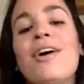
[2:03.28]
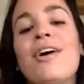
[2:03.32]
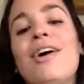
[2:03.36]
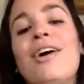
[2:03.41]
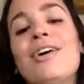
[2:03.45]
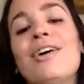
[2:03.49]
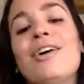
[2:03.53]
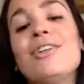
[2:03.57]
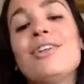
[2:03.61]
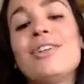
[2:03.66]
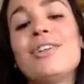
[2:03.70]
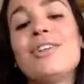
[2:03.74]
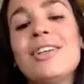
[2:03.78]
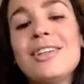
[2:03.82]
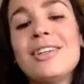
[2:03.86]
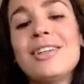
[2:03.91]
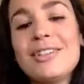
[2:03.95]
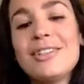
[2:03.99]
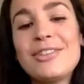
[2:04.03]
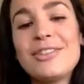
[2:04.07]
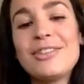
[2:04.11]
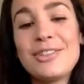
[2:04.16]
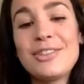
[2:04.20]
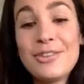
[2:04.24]
are.
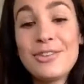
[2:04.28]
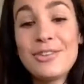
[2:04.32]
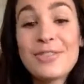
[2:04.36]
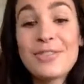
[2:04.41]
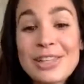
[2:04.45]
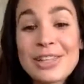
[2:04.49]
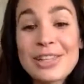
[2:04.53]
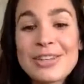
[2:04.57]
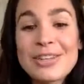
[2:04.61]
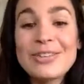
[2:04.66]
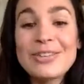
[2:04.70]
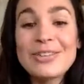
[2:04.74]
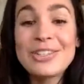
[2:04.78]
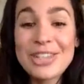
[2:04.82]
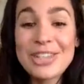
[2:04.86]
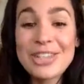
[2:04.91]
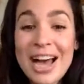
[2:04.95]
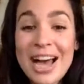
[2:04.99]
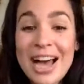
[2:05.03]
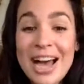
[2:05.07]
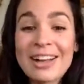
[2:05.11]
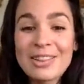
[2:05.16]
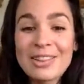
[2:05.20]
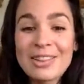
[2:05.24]
Do you follow
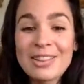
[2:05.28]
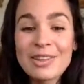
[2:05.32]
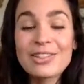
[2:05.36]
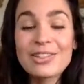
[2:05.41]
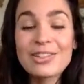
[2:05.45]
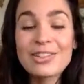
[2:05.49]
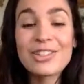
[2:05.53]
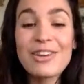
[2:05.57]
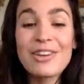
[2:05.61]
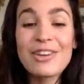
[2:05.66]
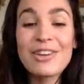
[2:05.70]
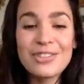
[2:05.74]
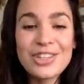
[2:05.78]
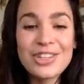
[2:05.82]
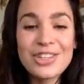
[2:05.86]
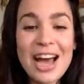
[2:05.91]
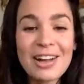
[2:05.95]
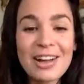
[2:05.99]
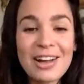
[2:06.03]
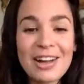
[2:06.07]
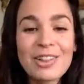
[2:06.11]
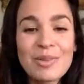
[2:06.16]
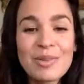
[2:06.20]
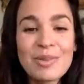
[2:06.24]
Jack Chef
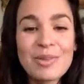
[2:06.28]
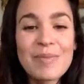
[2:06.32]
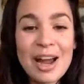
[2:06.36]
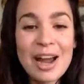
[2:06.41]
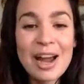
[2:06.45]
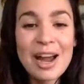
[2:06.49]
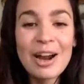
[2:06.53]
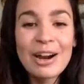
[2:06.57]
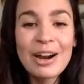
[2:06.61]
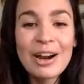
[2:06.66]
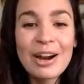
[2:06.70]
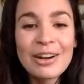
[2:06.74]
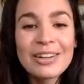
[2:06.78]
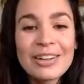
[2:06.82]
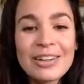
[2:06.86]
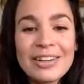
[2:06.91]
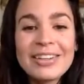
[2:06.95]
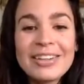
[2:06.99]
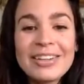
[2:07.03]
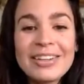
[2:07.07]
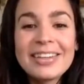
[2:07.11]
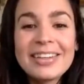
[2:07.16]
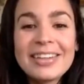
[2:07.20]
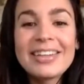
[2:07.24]
Jacques La Merde?
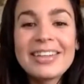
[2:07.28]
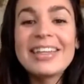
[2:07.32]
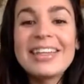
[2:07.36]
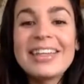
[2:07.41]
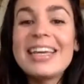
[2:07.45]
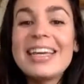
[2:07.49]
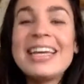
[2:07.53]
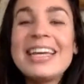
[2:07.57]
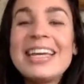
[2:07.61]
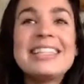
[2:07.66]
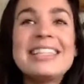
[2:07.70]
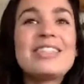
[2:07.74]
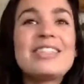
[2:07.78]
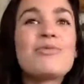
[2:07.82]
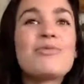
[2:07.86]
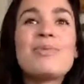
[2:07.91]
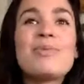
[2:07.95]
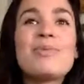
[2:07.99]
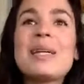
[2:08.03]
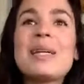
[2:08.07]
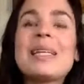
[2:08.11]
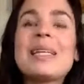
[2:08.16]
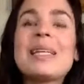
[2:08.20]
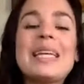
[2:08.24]
I it's s-
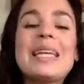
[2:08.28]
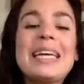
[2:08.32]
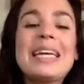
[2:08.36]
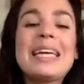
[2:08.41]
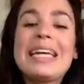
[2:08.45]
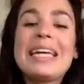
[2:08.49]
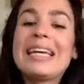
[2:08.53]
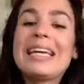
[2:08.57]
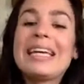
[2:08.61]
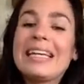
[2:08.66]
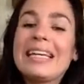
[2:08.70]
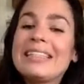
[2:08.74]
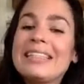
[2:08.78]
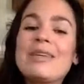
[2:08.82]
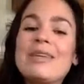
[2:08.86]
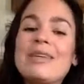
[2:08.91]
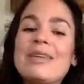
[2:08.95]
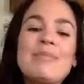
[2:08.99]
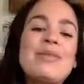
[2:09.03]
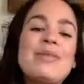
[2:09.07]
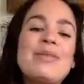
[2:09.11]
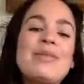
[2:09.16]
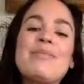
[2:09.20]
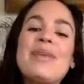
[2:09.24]
really
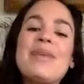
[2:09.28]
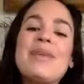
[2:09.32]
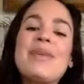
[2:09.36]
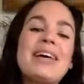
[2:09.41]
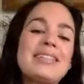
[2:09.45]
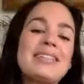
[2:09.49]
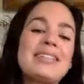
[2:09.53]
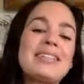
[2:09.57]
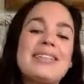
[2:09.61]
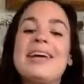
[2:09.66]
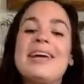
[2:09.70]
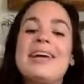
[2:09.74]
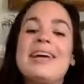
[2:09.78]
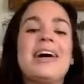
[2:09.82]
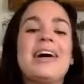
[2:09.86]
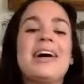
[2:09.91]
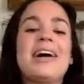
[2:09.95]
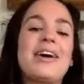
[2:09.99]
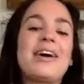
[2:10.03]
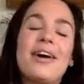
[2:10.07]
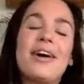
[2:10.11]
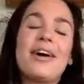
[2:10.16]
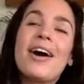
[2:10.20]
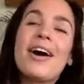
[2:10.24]
some of the best
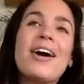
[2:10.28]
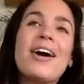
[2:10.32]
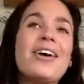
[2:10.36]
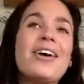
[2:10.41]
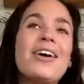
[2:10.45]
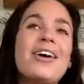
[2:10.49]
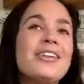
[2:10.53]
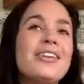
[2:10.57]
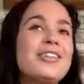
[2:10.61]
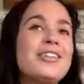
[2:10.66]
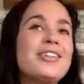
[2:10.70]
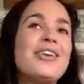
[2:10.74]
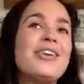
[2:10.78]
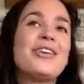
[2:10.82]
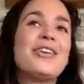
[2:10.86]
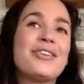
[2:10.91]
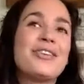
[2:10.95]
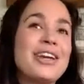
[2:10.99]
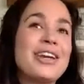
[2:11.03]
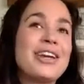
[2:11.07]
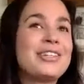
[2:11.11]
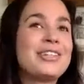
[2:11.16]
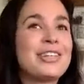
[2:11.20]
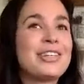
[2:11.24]
satire our
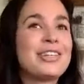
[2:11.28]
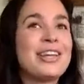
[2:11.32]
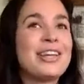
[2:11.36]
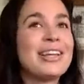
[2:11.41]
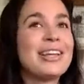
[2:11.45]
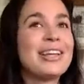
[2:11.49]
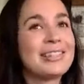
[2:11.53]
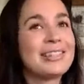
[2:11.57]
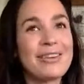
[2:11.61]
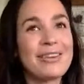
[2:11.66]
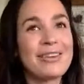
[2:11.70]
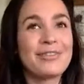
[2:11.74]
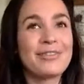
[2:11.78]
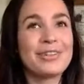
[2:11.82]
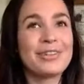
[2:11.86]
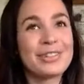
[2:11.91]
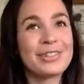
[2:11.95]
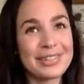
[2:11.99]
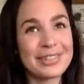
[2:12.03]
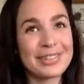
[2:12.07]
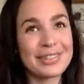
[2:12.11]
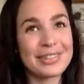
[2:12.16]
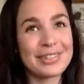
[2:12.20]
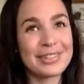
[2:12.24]
generation has ever
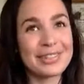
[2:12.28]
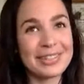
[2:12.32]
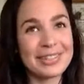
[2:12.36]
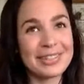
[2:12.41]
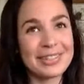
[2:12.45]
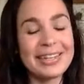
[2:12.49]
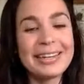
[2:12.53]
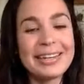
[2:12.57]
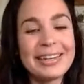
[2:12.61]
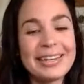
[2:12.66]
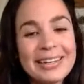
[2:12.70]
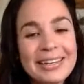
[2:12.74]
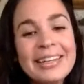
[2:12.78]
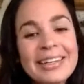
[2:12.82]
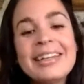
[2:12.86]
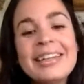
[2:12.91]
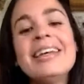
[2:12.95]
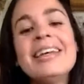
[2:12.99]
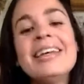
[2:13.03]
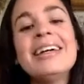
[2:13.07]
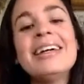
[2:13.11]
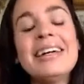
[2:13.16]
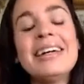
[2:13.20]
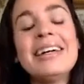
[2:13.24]
seen.
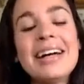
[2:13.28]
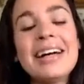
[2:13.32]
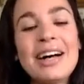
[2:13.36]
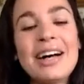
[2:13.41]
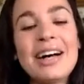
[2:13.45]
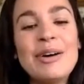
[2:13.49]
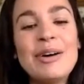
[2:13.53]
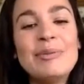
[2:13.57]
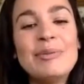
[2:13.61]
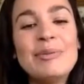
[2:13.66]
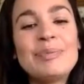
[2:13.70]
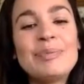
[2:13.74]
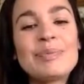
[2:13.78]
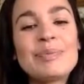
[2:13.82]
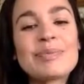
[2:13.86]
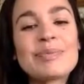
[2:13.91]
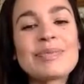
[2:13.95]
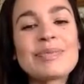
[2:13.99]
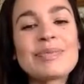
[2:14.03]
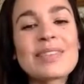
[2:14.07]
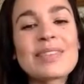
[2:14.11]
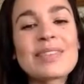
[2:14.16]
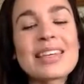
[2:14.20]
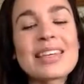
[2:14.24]
Yeah. Um,
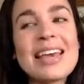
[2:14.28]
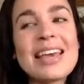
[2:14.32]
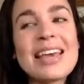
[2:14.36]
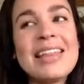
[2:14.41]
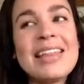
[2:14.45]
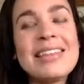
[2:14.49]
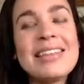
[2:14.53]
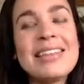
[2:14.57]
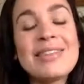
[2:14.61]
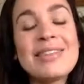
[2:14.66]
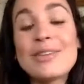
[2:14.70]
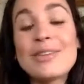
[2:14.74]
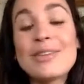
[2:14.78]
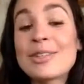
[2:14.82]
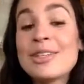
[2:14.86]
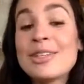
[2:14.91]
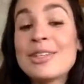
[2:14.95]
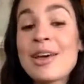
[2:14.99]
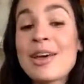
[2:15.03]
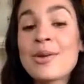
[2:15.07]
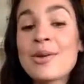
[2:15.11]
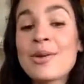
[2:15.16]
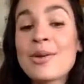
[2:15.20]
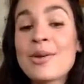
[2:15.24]
and then there's
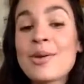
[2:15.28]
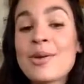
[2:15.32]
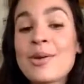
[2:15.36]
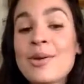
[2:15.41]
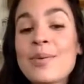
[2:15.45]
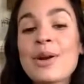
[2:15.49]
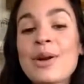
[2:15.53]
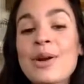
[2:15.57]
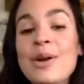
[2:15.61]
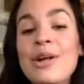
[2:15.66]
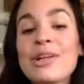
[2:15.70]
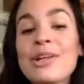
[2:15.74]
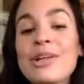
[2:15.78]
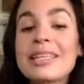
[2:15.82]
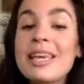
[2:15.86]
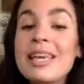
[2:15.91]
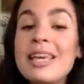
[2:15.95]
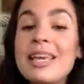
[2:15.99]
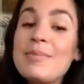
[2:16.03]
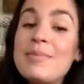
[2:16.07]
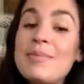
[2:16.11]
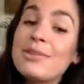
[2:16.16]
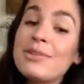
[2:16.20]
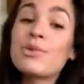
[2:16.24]
another one called
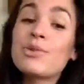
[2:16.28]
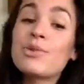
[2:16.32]
Kimi